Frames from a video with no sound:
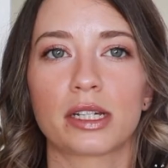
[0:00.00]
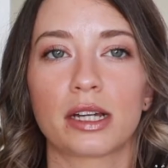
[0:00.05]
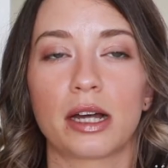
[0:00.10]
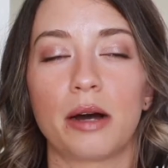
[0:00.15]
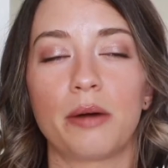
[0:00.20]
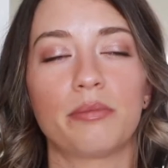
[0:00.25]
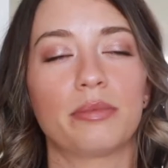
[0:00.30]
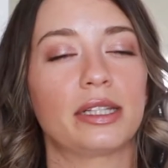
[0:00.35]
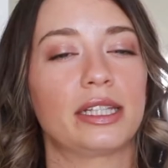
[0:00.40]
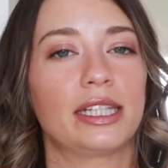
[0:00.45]

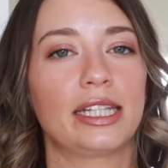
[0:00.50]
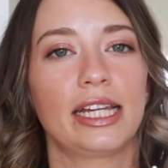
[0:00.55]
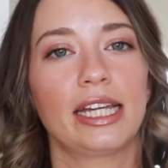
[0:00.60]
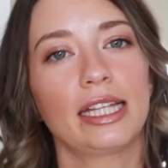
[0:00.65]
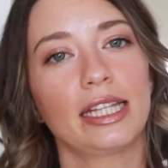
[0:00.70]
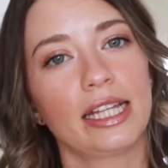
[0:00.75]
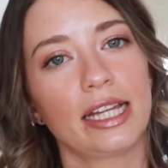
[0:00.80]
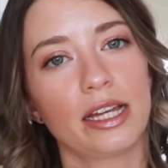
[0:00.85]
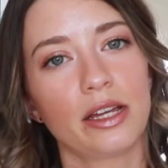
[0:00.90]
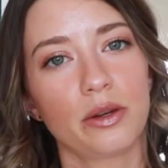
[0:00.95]

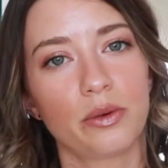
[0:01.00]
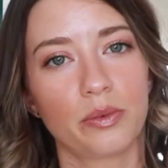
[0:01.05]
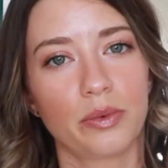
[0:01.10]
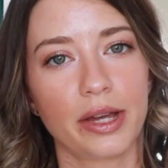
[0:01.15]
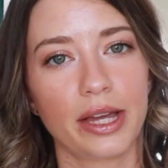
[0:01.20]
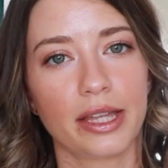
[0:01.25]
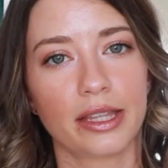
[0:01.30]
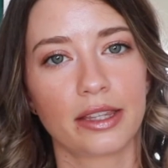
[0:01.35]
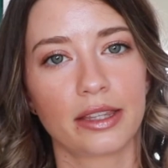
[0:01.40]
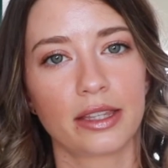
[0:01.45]
completely
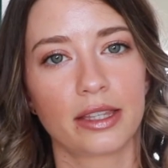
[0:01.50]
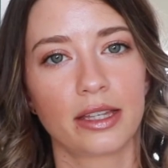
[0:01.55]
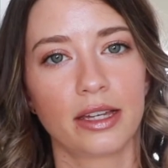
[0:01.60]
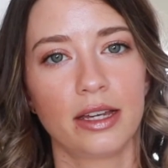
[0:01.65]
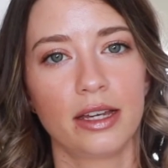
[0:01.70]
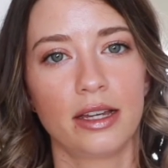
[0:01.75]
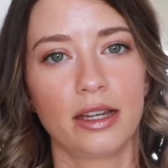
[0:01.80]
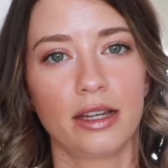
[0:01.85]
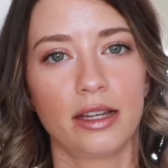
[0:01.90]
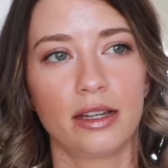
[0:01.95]
with
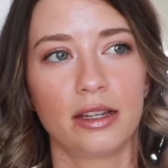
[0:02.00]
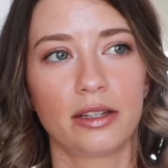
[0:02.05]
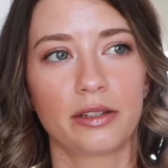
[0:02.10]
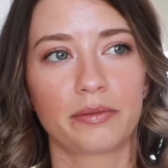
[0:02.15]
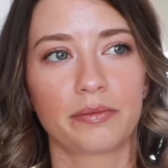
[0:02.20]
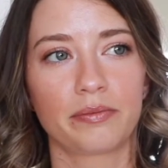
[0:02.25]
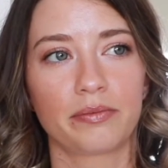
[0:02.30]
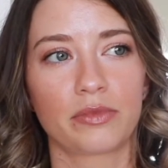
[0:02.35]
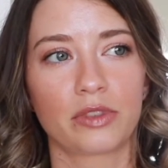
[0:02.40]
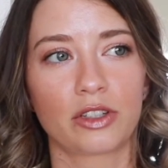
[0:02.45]

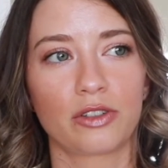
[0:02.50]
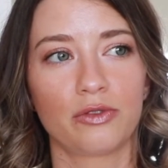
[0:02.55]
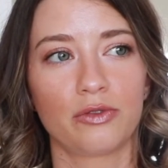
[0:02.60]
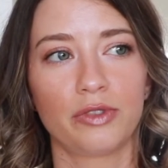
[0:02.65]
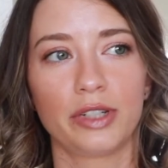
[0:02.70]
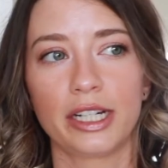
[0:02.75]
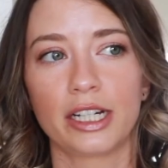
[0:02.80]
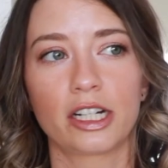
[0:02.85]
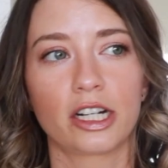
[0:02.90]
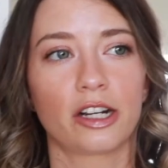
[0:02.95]

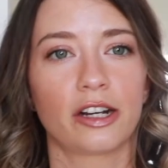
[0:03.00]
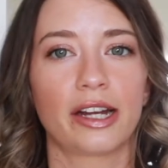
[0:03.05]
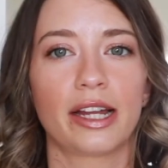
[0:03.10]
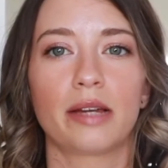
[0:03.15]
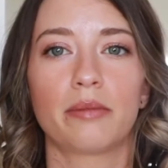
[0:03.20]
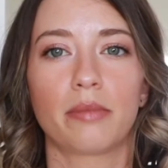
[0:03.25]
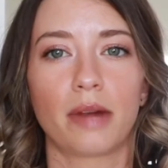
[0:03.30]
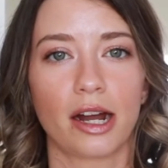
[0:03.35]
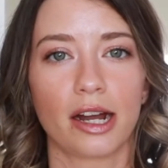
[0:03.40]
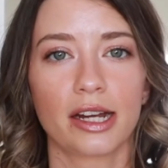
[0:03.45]

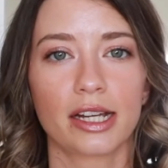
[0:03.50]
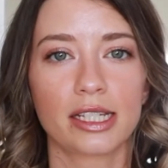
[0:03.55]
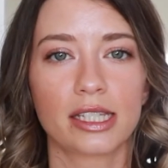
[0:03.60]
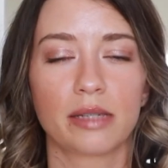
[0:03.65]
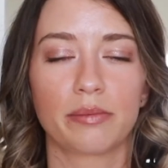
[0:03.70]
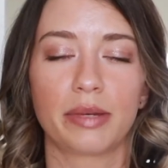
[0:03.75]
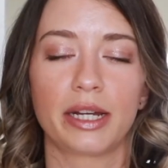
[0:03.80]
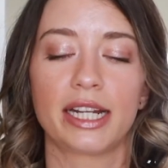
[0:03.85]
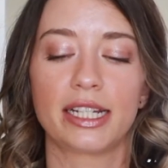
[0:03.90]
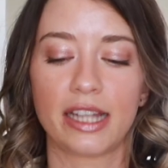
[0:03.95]
reoccurring
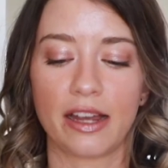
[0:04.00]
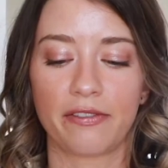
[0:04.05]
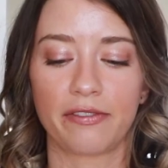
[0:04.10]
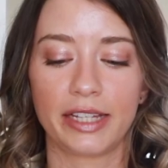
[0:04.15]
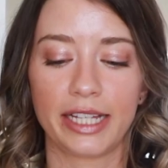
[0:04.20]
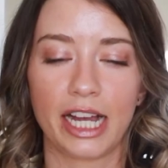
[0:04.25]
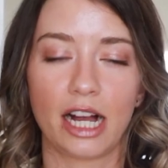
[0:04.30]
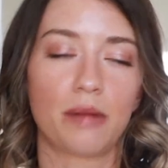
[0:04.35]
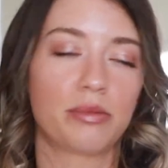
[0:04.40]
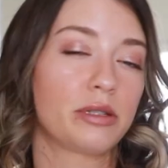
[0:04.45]
marks, but it
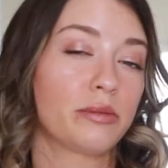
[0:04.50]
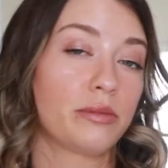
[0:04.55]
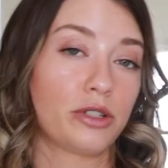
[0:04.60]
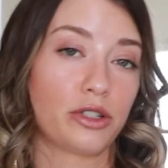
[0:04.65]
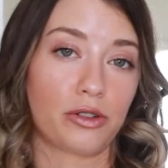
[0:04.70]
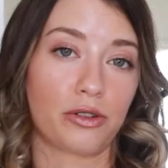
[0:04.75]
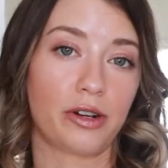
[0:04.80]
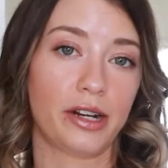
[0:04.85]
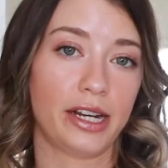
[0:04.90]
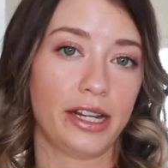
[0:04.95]
definitely helped a
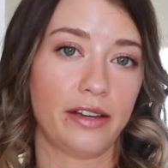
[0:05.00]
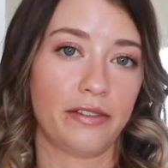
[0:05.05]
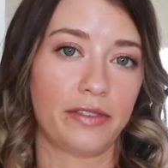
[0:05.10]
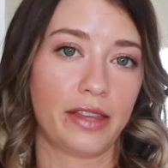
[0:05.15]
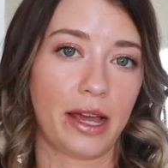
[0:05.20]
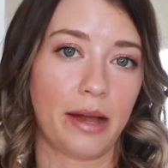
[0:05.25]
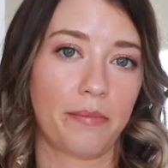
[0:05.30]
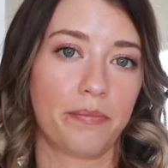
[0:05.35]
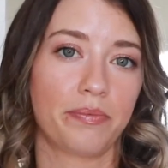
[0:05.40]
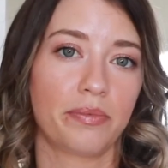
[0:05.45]
majority of
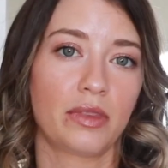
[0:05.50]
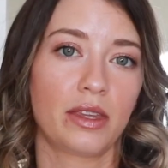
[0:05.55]
them.